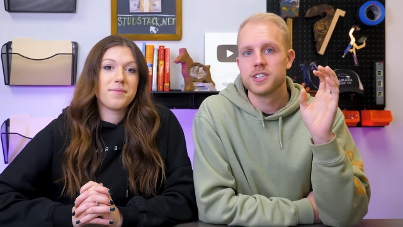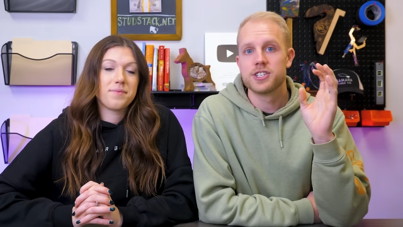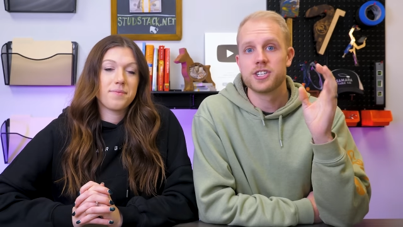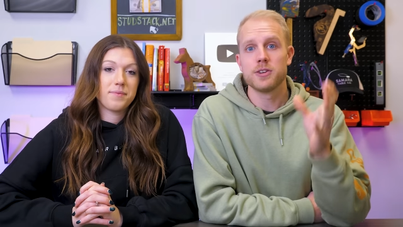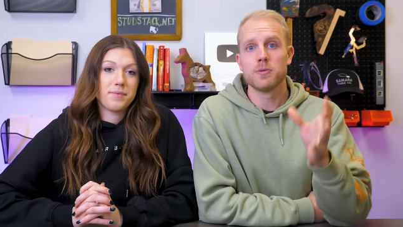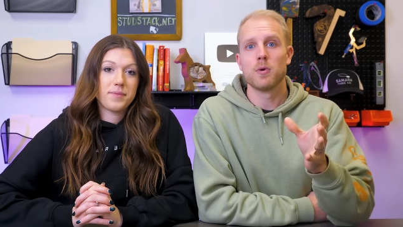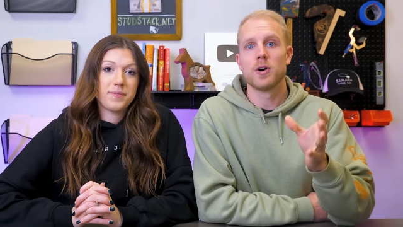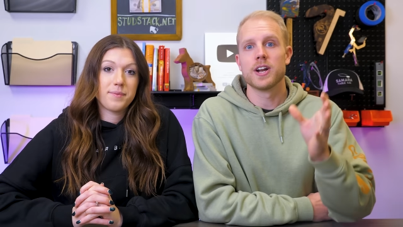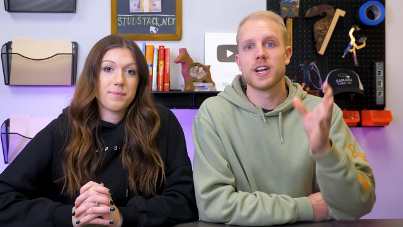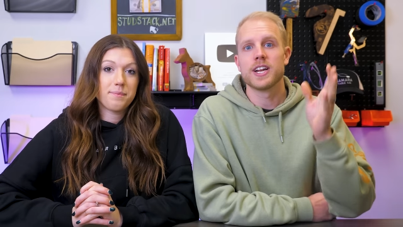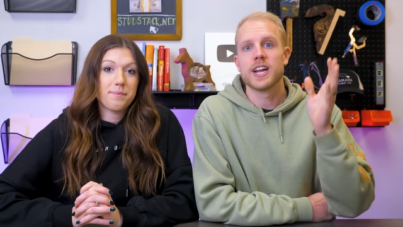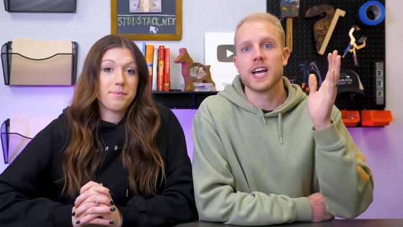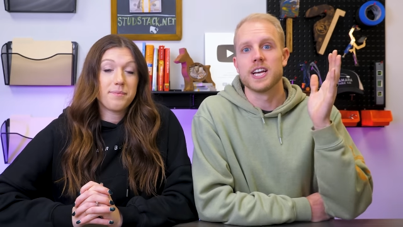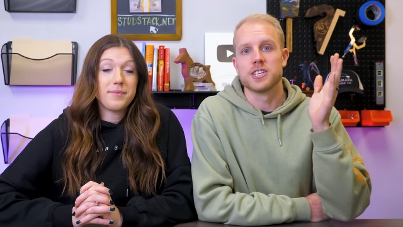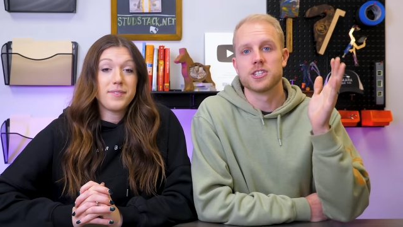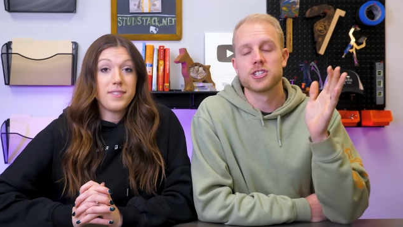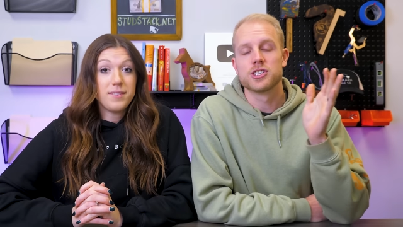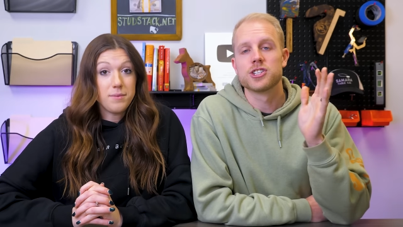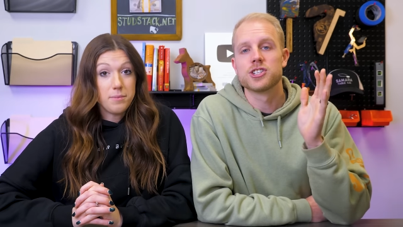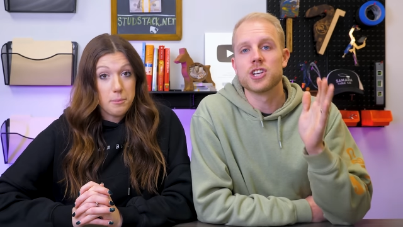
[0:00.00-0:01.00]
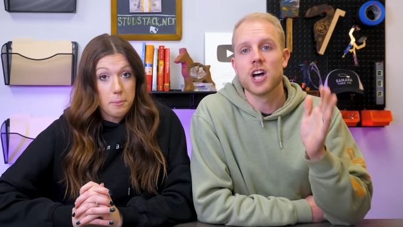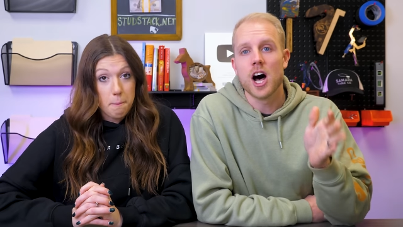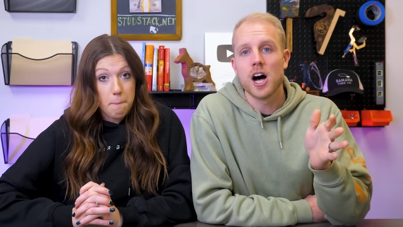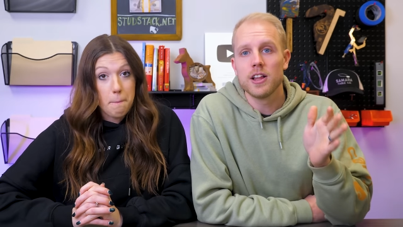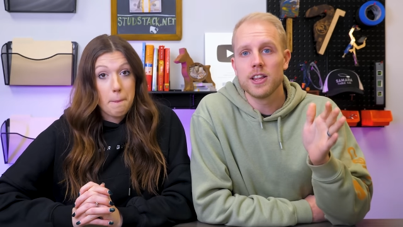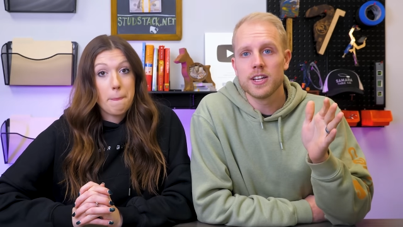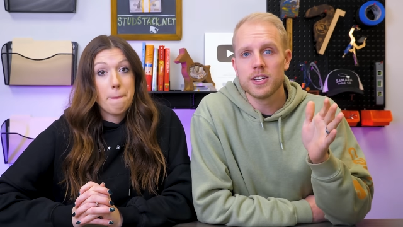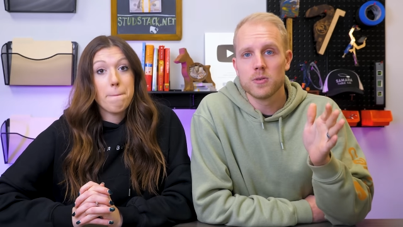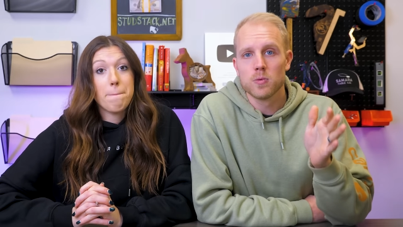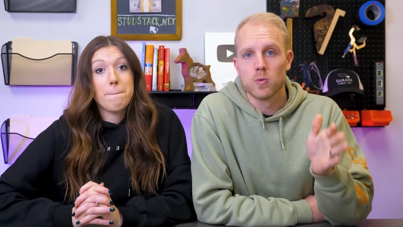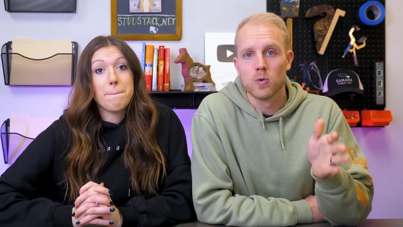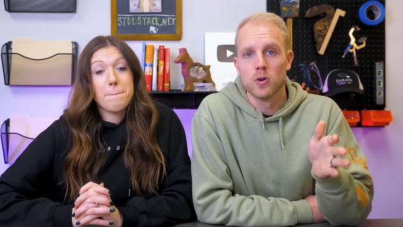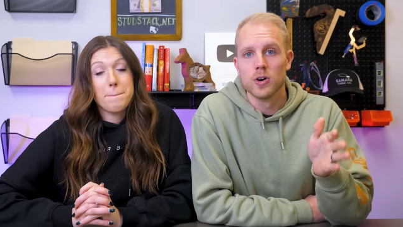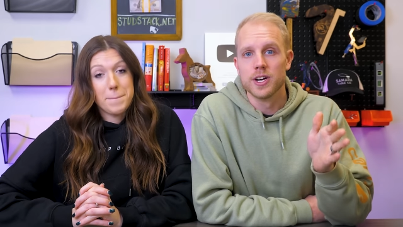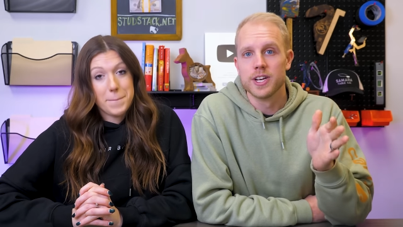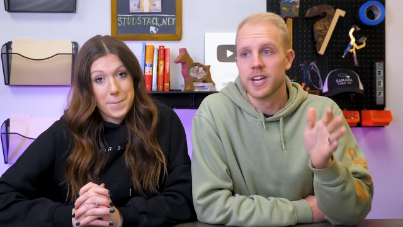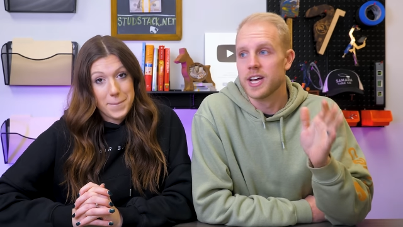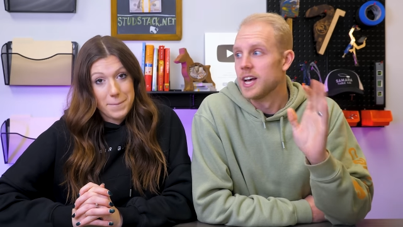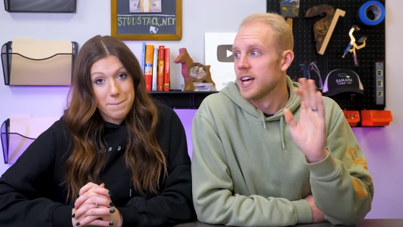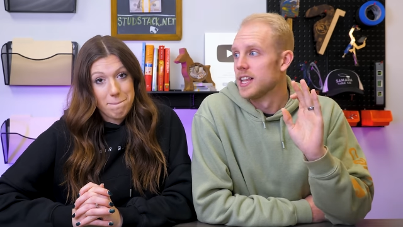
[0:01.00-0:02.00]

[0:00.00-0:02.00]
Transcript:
Speaker 1: she wanted a solid wood,